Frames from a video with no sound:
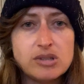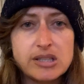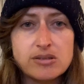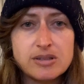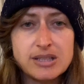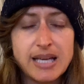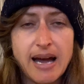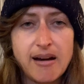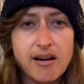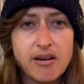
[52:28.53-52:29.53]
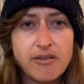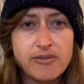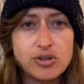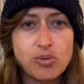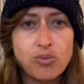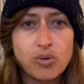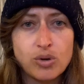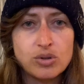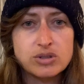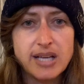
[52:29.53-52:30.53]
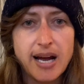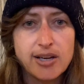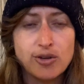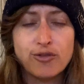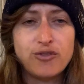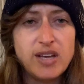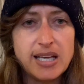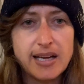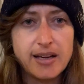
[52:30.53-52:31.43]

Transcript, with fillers: literally have the world at your feet.